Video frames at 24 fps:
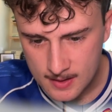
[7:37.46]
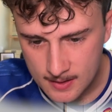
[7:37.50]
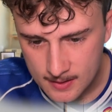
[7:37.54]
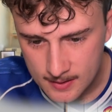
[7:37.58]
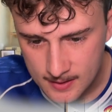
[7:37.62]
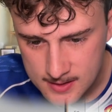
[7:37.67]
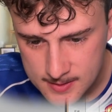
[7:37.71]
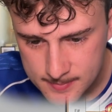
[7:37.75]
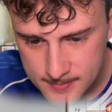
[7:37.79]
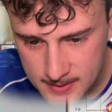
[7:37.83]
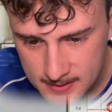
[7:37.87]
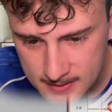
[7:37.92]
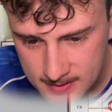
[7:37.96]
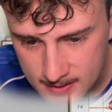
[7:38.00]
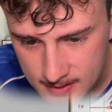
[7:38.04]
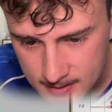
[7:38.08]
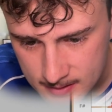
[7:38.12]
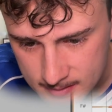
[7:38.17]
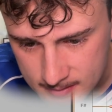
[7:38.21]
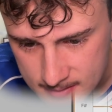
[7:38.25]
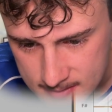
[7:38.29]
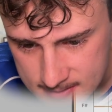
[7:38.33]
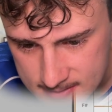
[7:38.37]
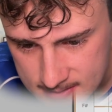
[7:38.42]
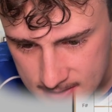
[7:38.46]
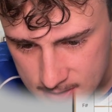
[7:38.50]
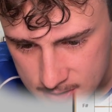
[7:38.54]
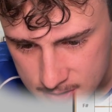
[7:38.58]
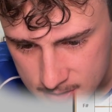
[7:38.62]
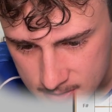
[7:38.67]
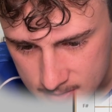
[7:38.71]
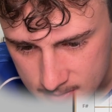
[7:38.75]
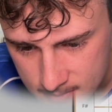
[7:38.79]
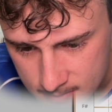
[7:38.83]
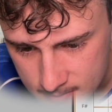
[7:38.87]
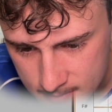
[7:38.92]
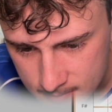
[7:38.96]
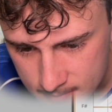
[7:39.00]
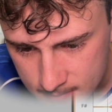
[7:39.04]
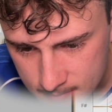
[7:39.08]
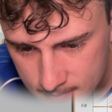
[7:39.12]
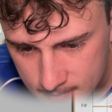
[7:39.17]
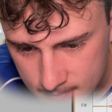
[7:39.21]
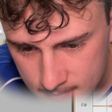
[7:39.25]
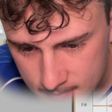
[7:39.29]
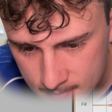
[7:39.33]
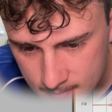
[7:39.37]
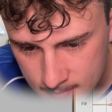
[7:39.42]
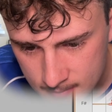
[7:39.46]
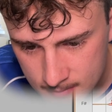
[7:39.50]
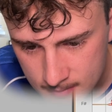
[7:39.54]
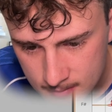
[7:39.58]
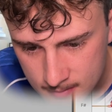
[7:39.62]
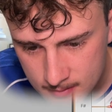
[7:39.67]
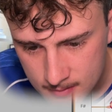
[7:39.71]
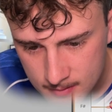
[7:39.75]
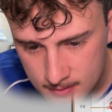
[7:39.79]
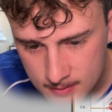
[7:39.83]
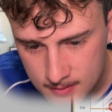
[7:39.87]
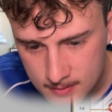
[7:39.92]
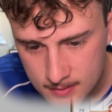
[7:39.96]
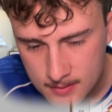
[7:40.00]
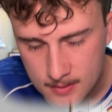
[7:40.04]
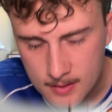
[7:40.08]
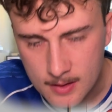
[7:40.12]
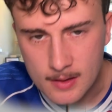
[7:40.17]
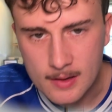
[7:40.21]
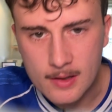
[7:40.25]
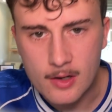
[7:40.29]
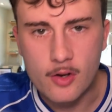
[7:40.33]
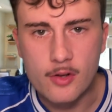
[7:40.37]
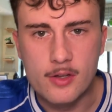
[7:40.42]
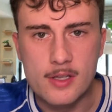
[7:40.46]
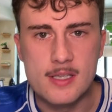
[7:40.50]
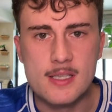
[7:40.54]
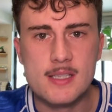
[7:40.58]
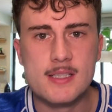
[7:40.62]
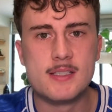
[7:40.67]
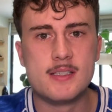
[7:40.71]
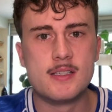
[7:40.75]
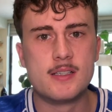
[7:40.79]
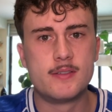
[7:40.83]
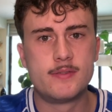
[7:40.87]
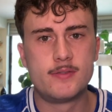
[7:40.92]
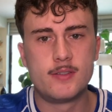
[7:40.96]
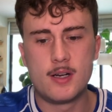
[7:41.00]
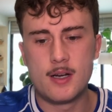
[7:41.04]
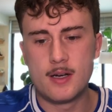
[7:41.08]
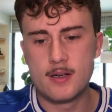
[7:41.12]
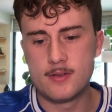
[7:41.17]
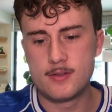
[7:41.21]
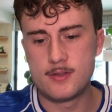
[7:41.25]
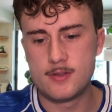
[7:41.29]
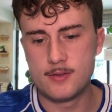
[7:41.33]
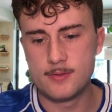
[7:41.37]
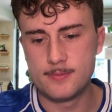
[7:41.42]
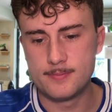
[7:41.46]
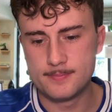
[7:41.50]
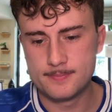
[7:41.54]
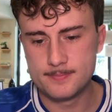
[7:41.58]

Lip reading: Let's make the decision a little easier for AutoTune.